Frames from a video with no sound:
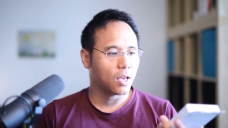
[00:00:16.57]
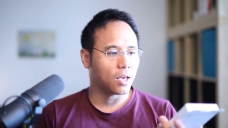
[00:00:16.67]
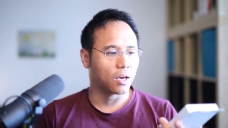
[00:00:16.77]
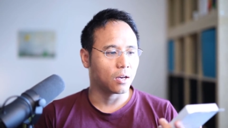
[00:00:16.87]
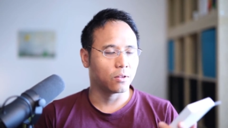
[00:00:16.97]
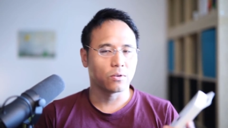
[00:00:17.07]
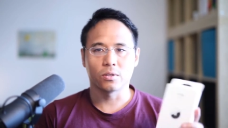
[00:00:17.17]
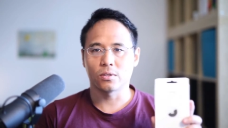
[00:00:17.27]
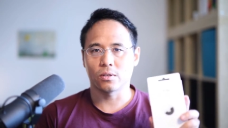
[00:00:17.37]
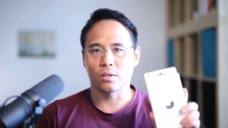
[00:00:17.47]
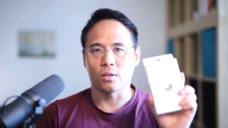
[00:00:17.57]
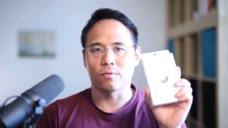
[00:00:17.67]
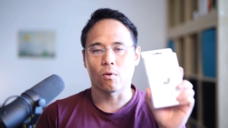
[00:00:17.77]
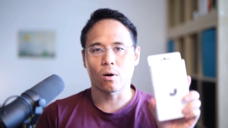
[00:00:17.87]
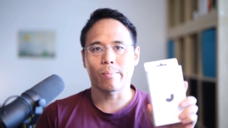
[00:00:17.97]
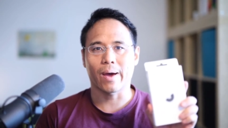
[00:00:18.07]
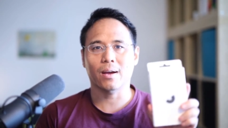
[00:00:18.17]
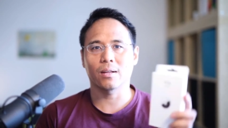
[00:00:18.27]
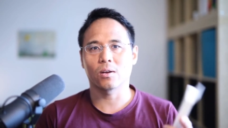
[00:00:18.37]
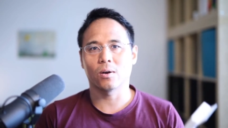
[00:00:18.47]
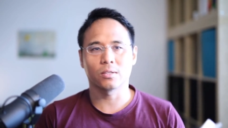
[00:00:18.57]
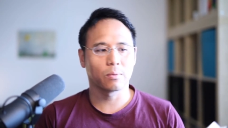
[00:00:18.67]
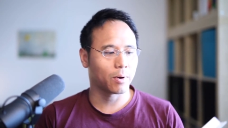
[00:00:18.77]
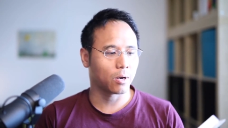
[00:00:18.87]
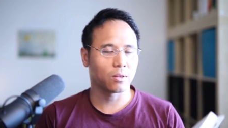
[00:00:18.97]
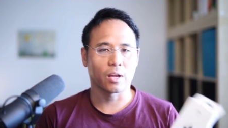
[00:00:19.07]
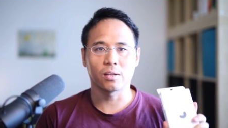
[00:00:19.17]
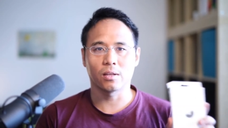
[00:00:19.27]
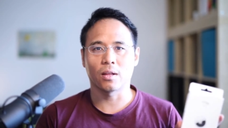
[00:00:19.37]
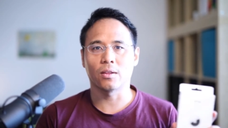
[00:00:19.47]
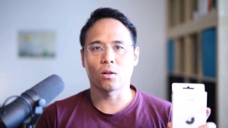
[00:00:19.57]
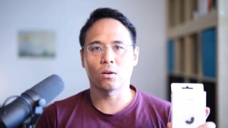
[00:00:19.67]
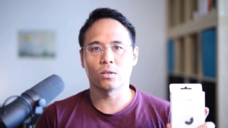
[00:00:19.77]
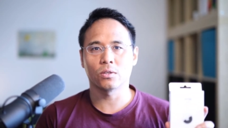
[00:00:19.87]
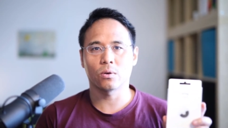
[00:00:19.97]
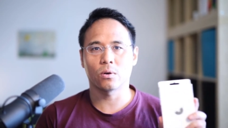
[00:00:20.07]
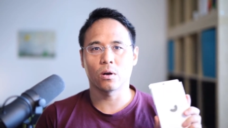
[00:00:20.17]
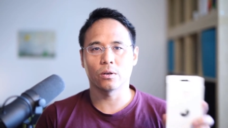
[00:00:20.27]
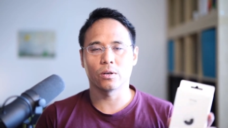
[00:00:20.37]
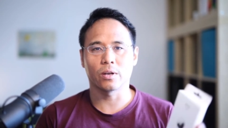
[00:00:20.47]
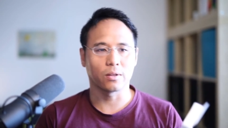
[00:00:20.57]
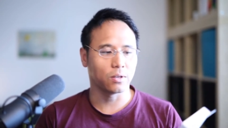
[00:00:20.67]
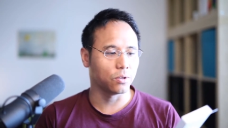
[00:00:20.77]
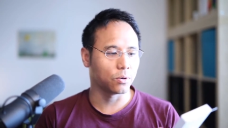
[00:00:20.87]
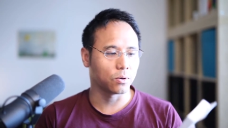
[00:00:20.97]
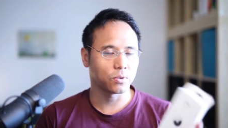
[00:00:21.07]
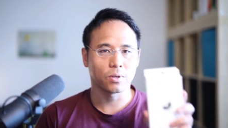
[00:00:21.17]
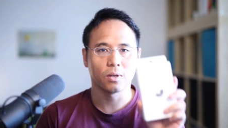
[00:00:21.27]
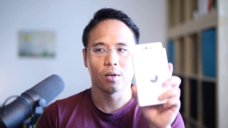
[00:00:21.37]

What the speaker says: And there's the 4-pack that costs about $99 or 119 euros.